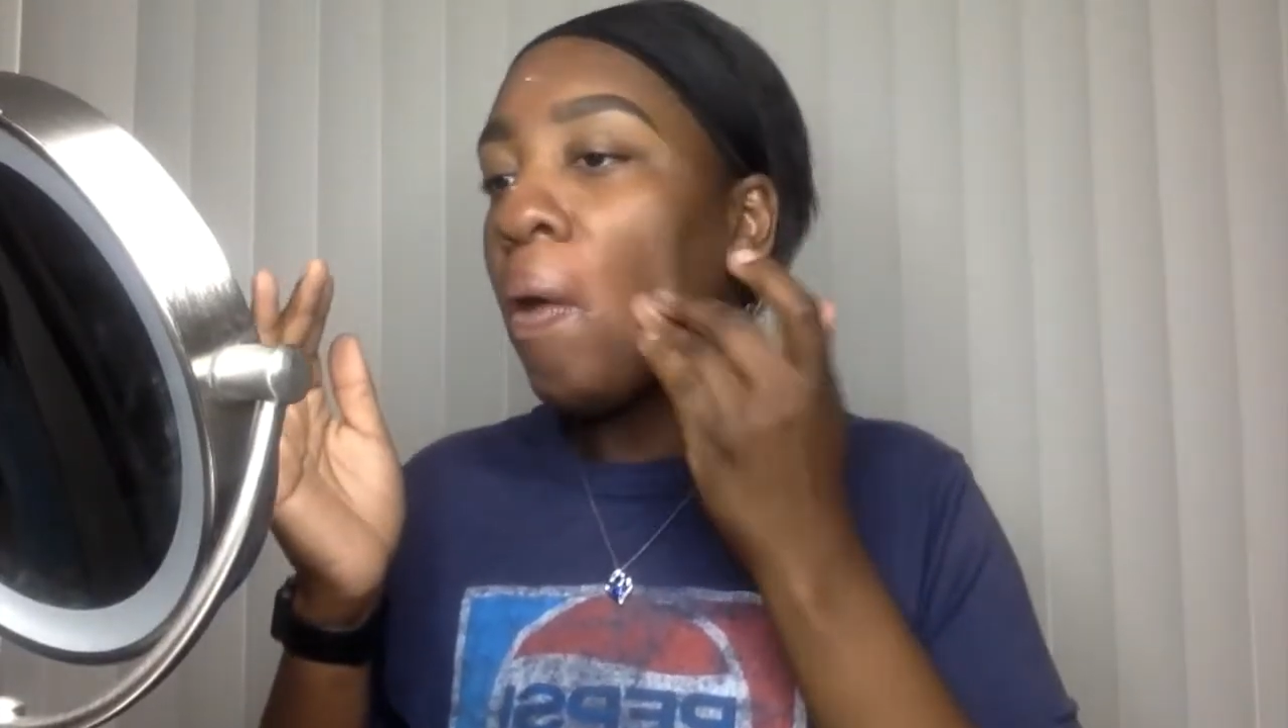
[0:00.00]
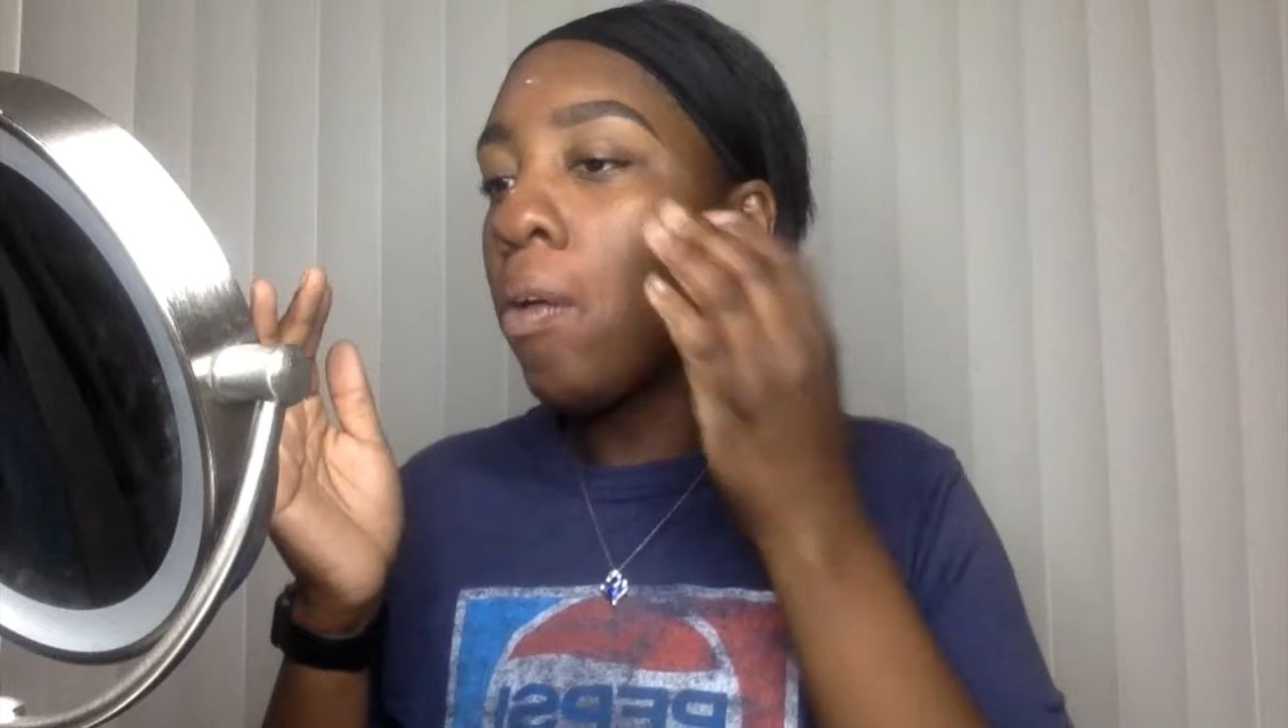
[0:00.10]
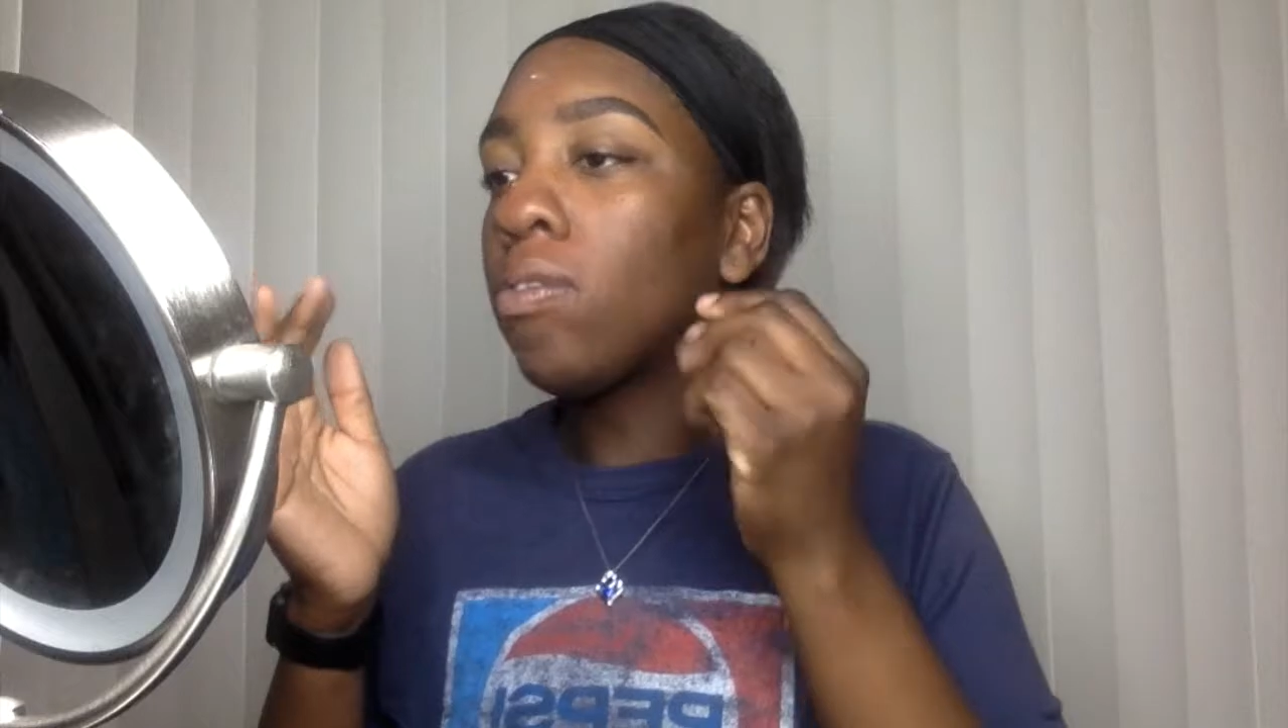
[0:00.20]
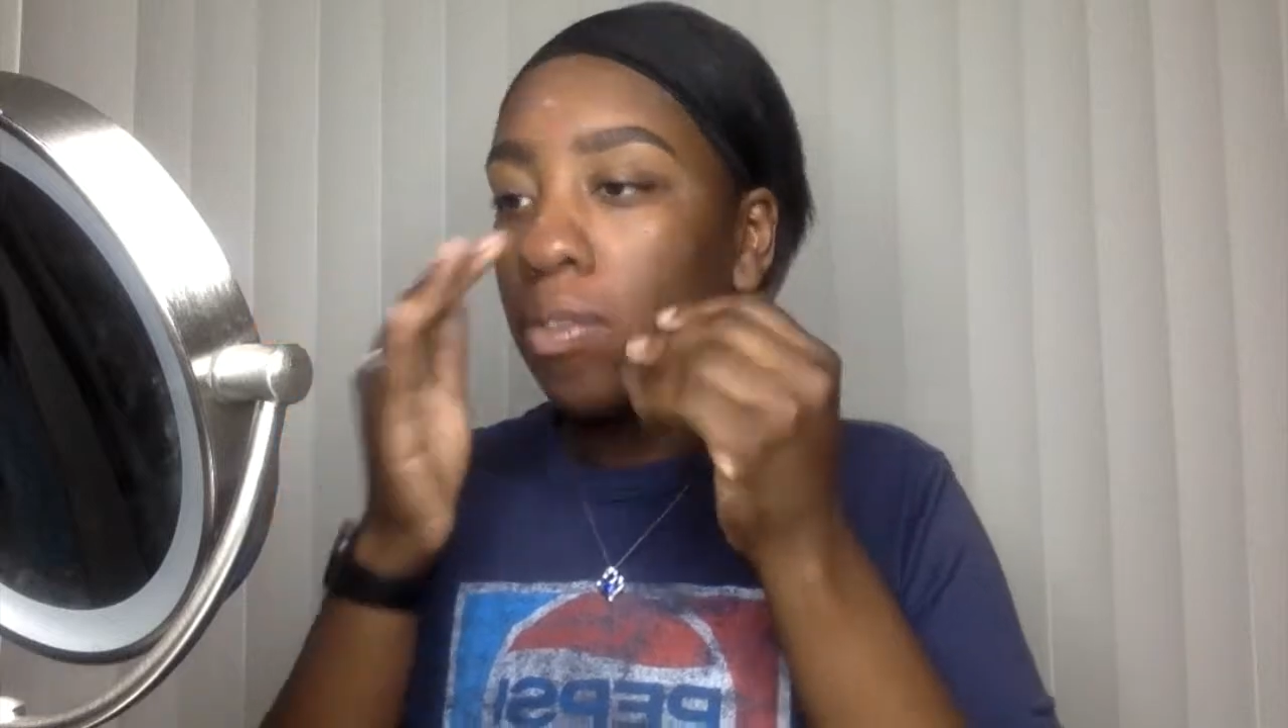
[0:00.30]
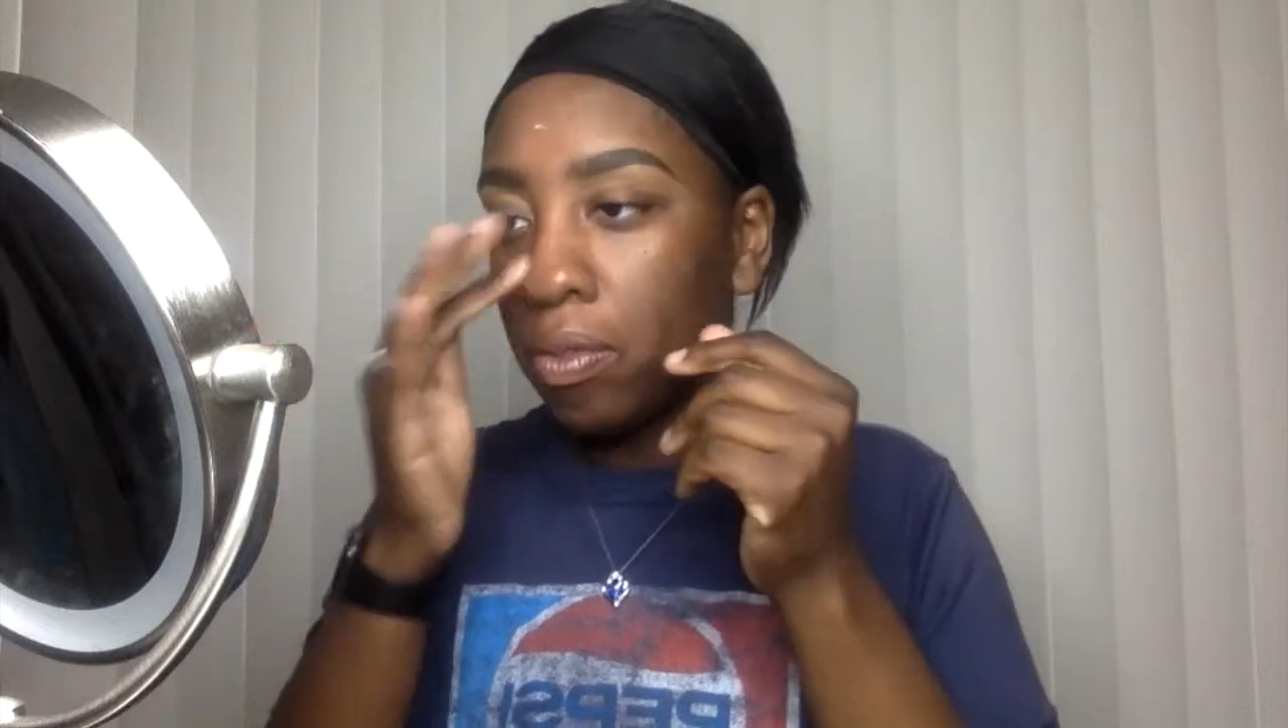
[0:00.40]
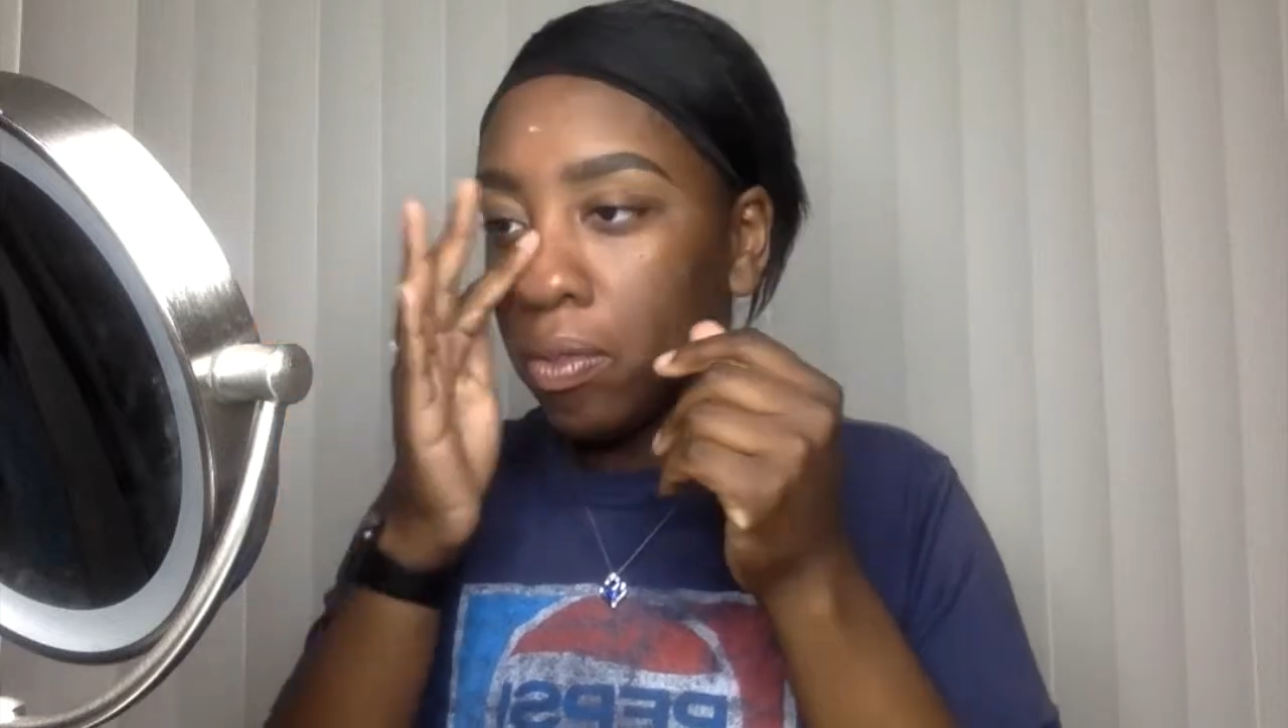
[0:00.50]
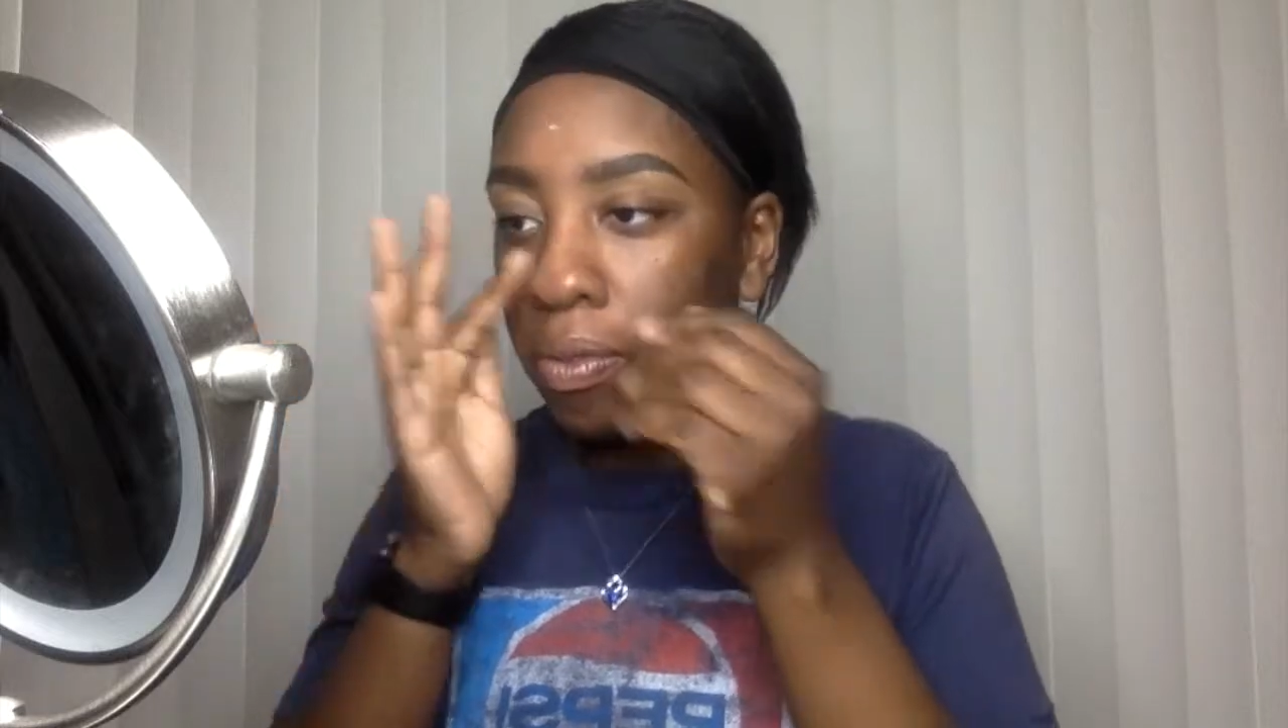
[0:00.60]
I don't like